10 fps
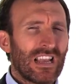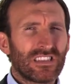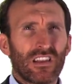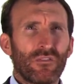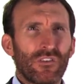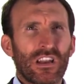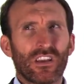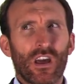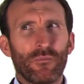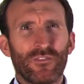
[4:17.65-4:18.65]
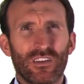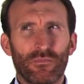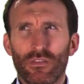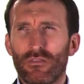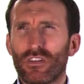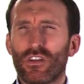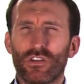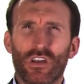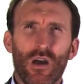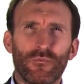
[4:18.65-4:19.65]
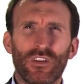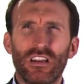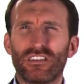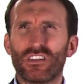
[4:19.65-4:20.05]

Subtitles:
Instead of feeling confident